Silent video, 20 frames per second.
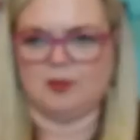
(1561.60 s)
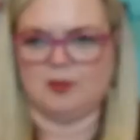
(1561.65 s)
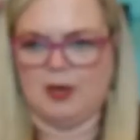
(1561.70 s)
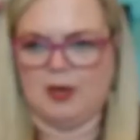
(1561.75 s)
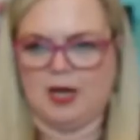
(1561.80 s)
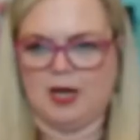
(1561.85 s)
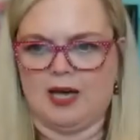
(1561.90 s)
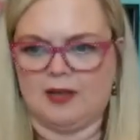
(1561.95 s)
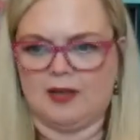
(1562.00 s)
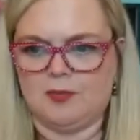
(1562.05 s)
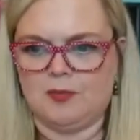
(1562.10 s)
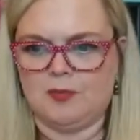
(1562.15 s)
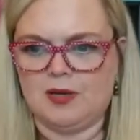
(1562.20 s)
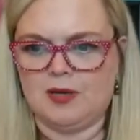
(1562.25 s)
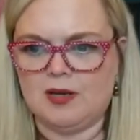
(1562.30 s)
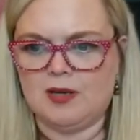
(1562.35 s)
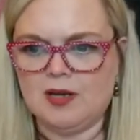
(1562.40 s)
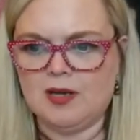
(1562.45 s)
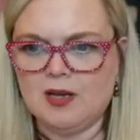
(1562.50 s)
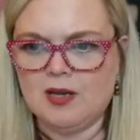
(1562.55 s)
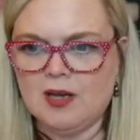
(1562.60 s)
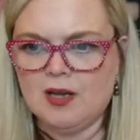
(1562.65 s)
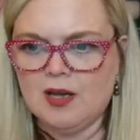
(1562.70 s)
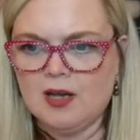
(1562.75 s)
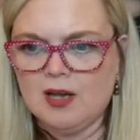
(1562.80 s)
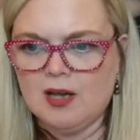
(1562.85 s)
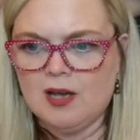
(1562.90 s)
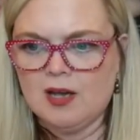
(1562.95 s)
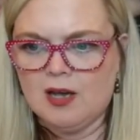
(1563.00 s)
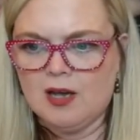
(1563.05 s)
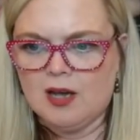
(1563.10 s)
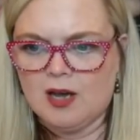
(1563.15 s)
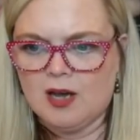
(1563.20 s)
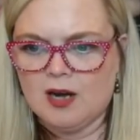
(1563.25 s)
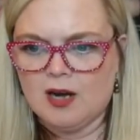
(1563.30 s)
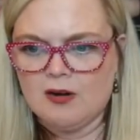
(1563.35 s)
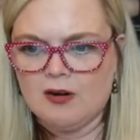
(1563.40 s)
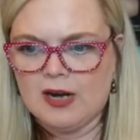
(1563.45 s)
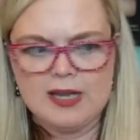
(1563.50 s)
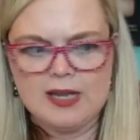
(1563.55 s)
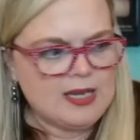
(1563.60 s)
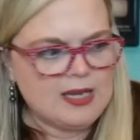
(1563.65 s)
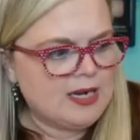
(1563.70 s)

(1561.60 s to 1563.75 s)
bottom. All right.